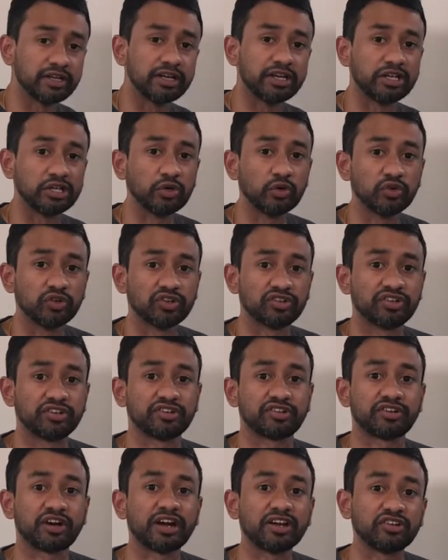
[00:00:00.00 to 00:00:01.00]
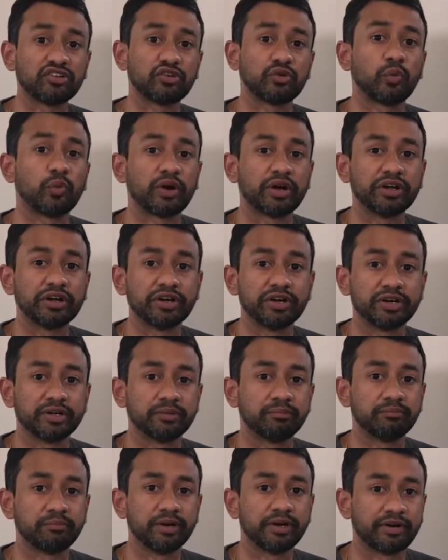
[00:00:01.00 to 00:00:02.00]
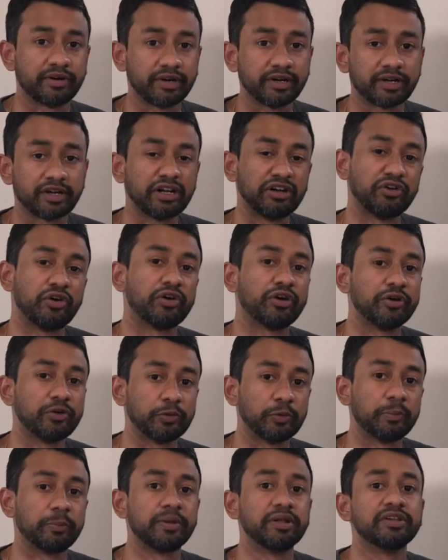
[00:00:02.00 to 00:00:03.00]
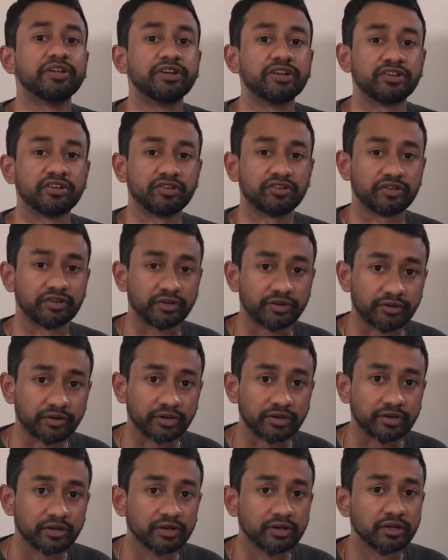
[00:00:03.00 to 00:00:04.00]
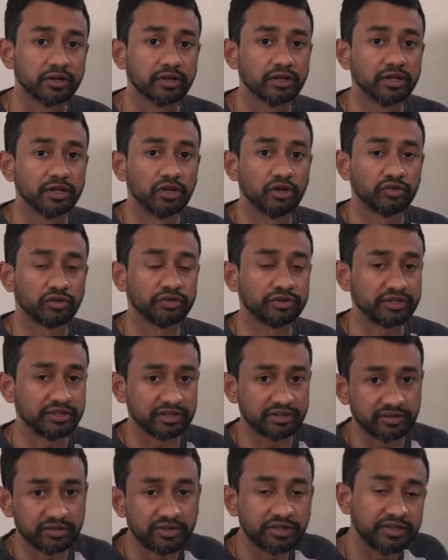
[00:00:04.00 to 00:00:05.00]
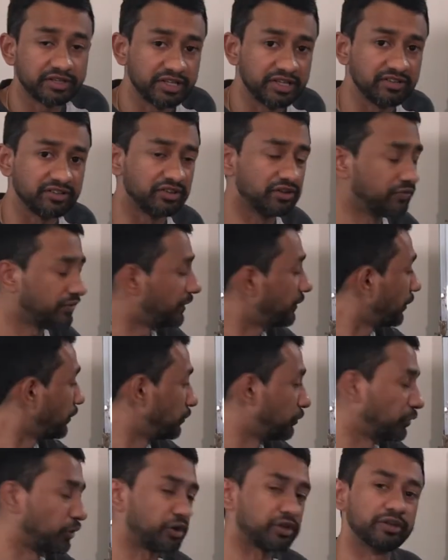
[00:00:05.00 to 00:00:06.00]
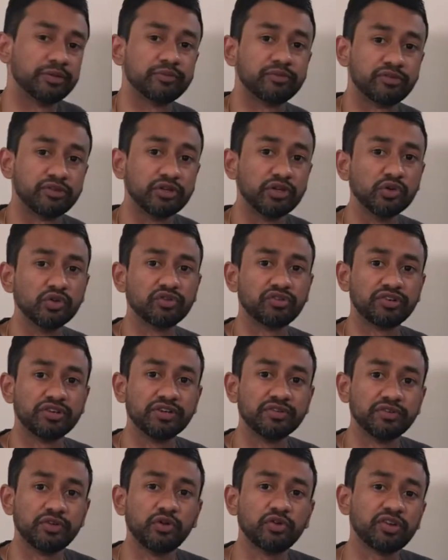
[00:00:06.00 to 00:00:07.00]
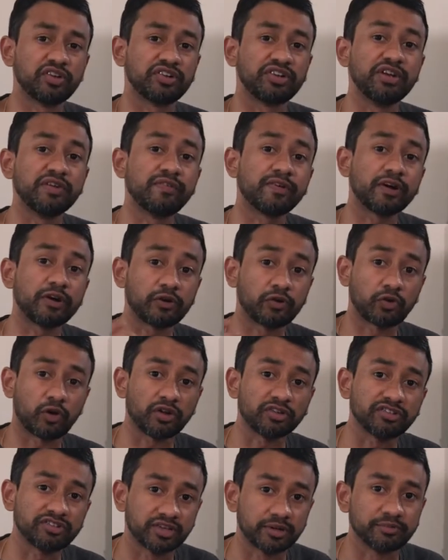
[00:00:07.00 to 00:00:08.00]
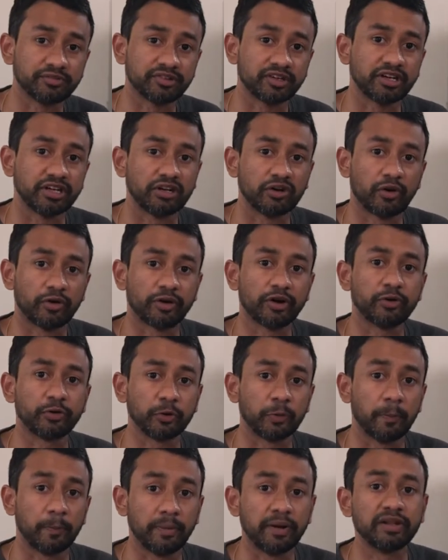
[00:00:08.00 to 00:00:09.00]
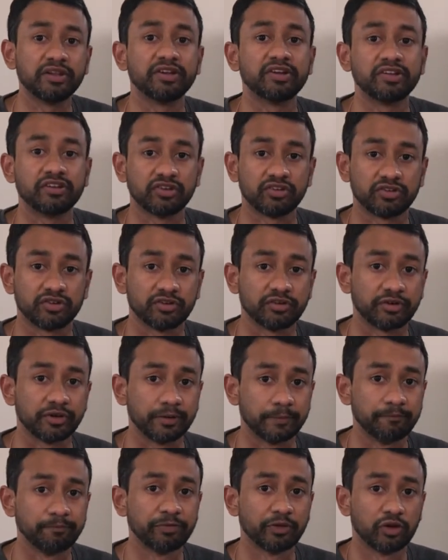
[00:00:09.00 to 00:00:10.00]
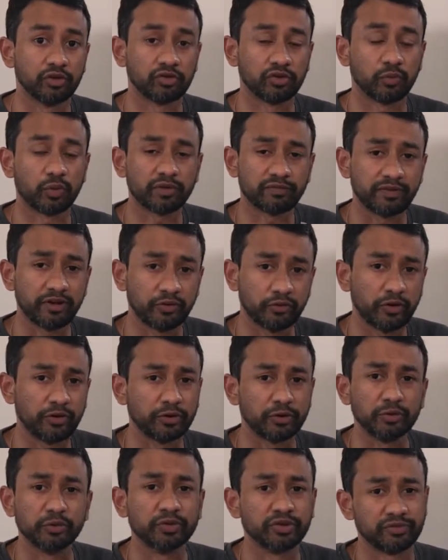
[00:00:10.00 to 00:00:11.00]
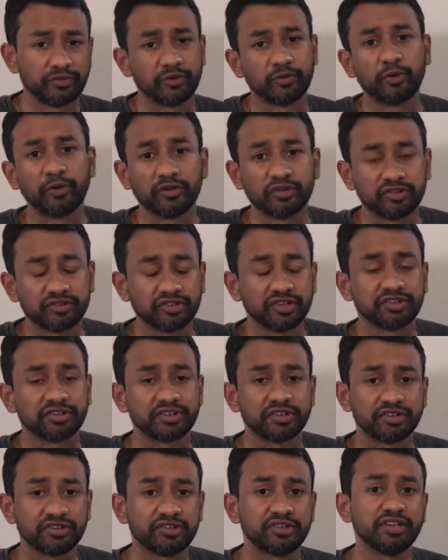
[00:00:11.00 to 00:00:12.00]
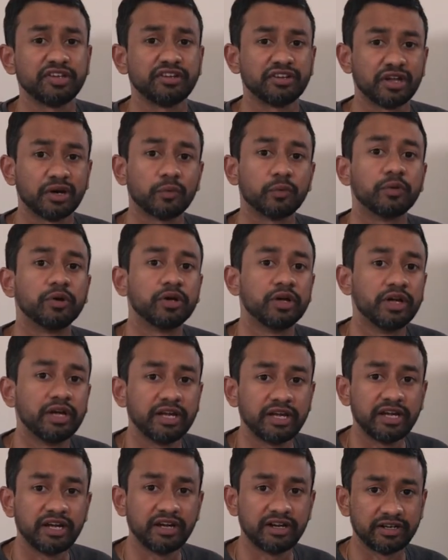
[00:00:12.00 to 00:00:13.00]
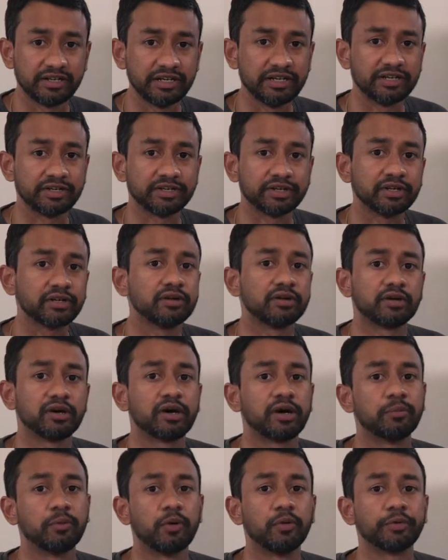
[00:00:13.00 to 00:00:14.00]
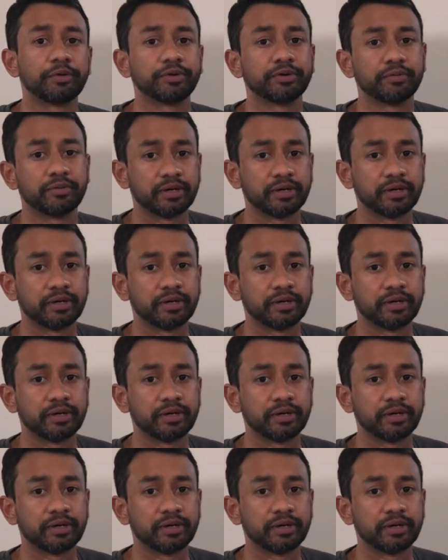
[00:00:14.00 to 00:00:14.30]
it uses the chi-squared metric in order to build the decision tree. So these different algorithms uses different concepts in order to build the decision tree. So what we are going to do is we are going to just see now in detail about